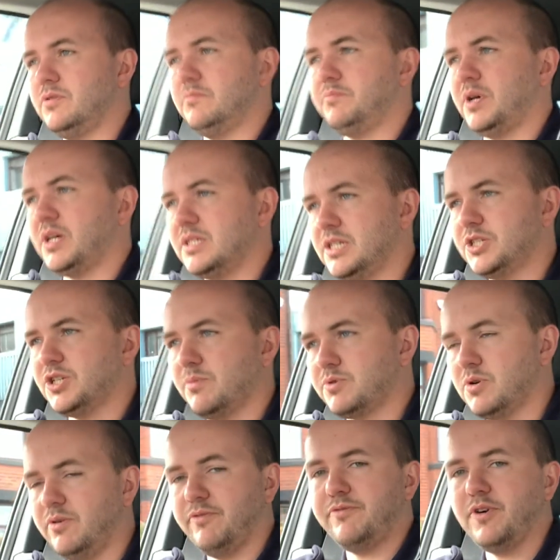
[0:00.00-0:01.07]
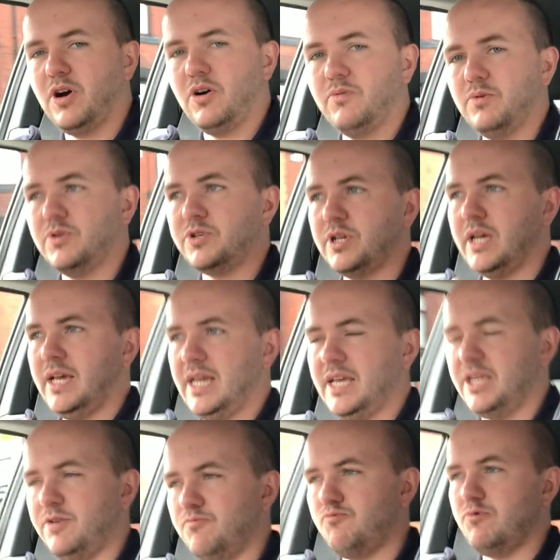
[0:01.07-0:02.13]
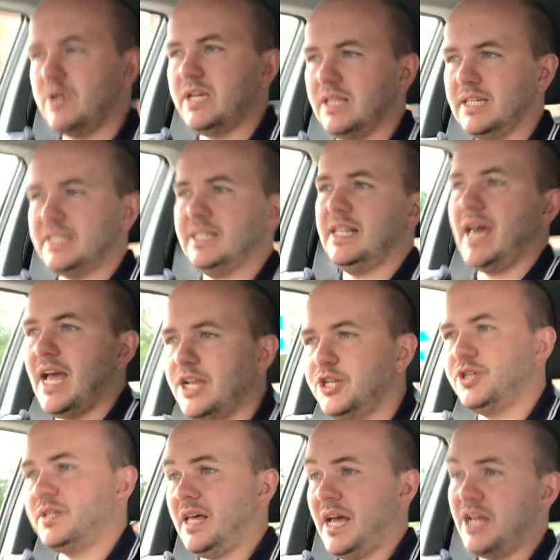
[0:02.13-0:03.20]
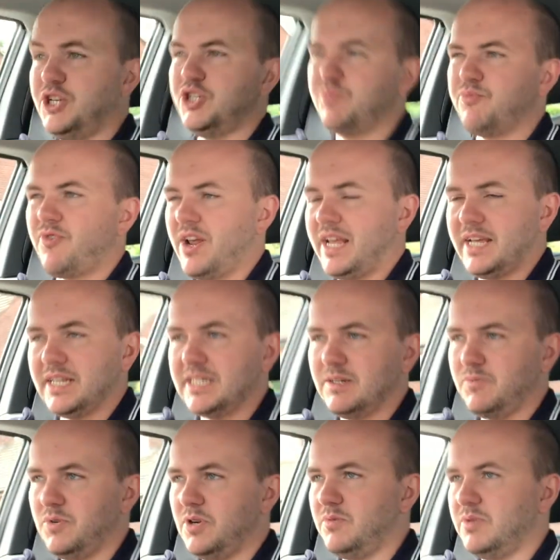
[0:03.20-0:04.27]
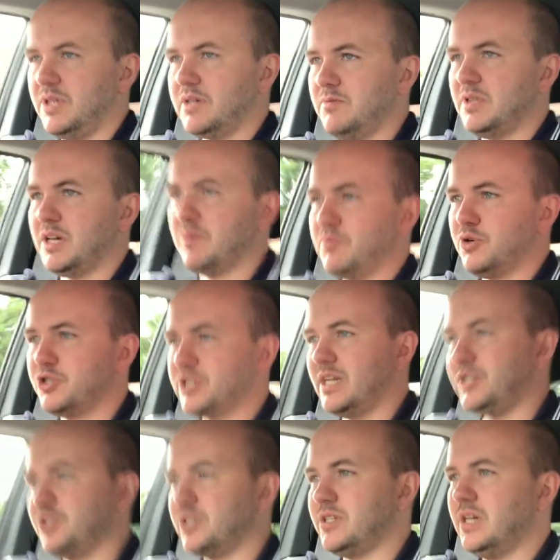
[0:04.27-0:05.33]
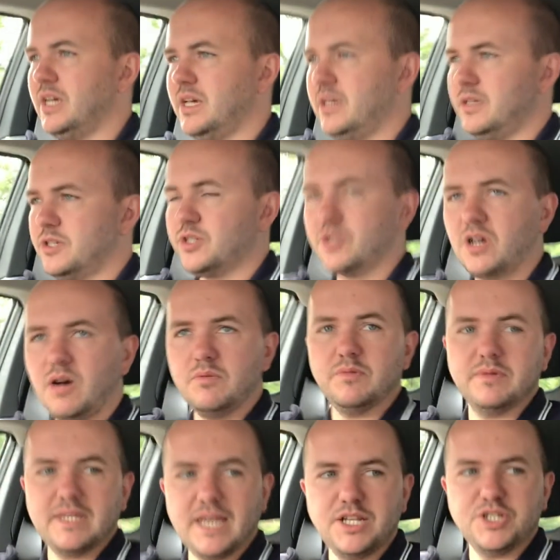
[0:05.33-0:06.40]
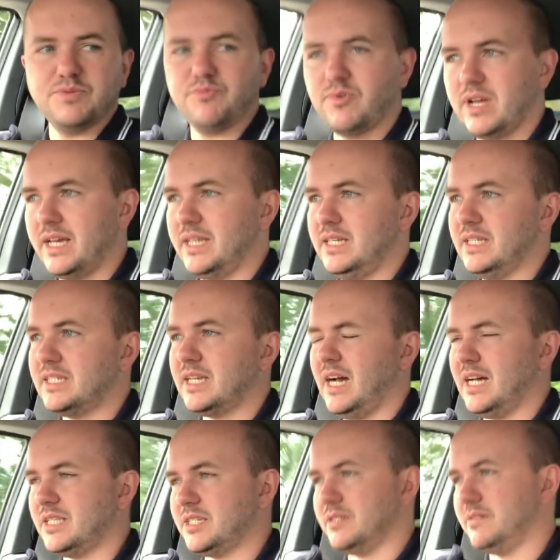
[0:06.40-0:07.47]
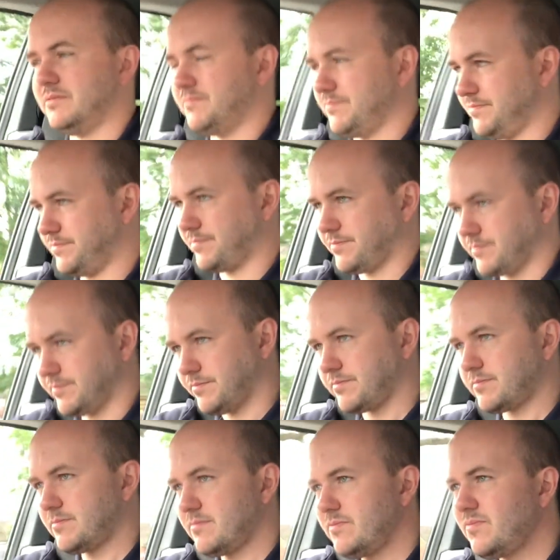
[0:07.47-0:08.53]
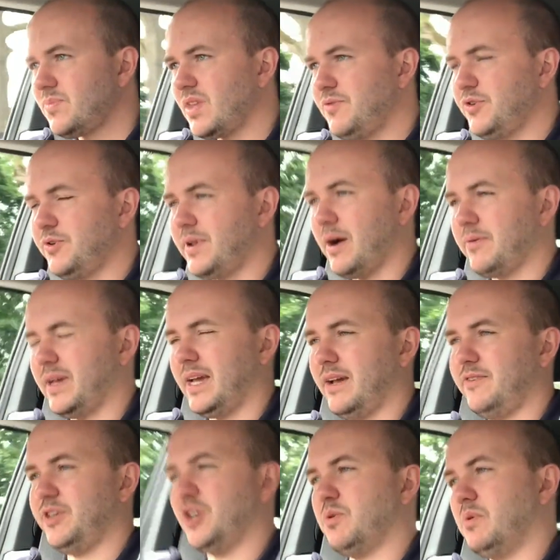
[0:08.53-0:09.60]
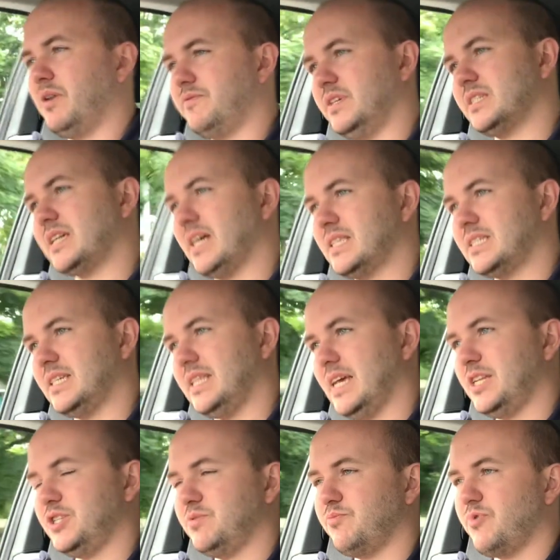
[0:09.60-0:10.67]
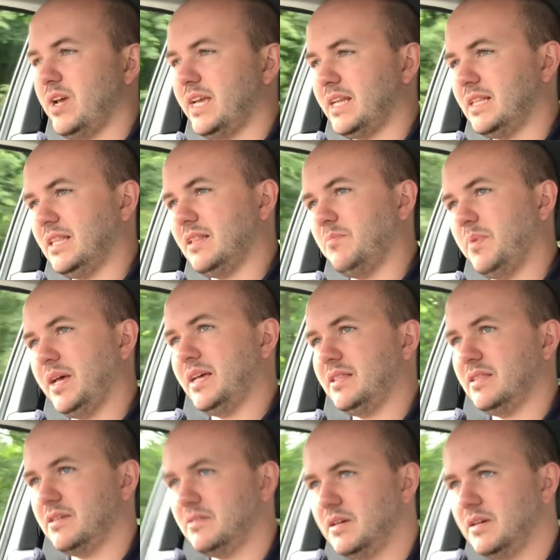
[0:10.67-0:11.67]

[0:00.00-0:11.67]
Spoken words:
because it stops going forward, you really see that engine braking, as it were, with a combustion engine. So normally with the engine braking, you start to, if you down gear and you come off, you start to see the engine braking a little bit and